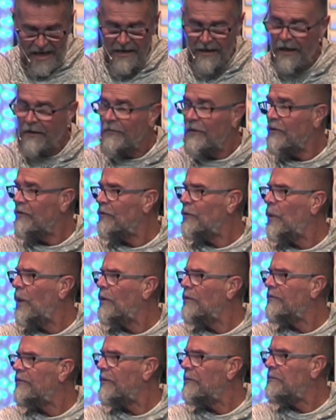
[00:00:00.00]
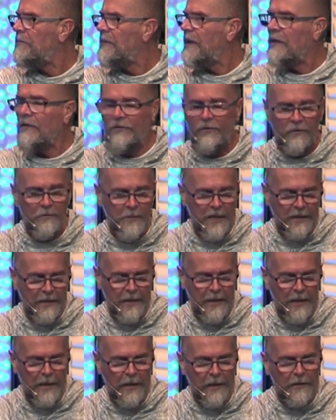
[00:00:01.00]
I love this quote from Nelson
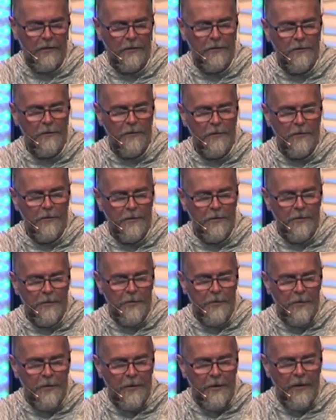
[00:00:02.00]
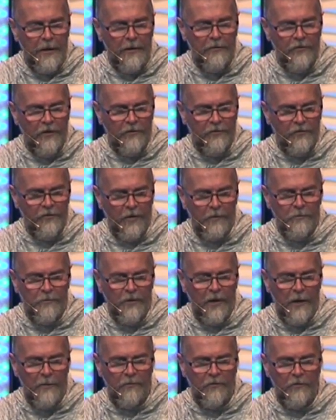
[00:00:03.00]
Mandela. He said,
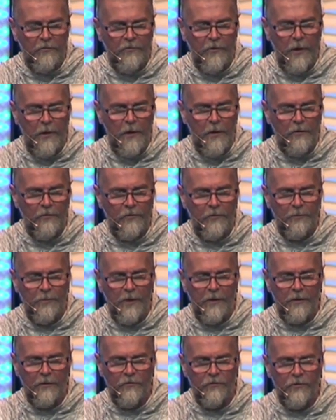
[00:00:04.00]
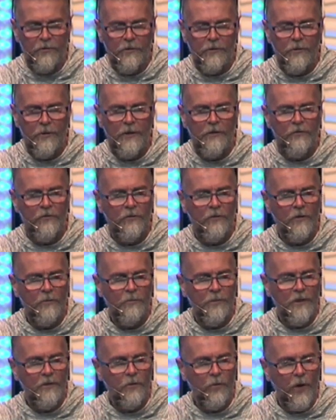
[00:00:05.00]
Sometimes it falls upon a generation to
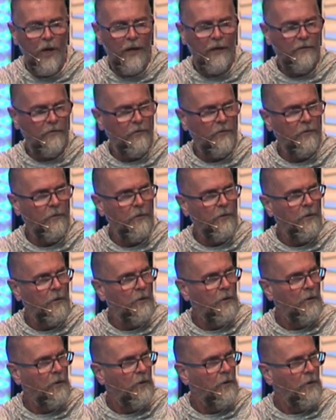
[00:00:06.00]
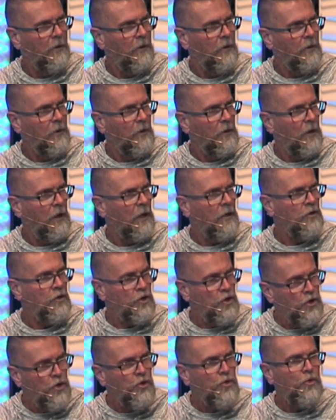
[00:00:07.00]
be great, and
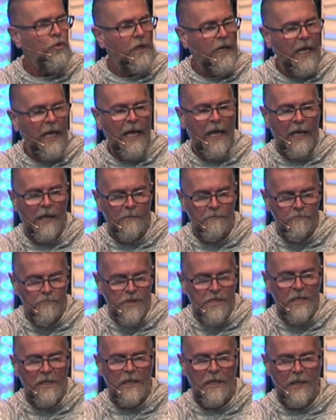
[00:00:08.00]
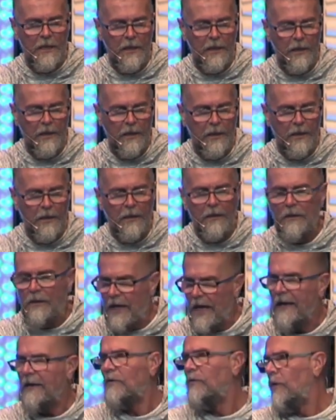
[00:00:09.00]
you can be
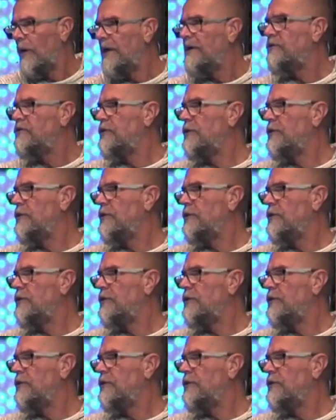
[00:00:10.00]
that great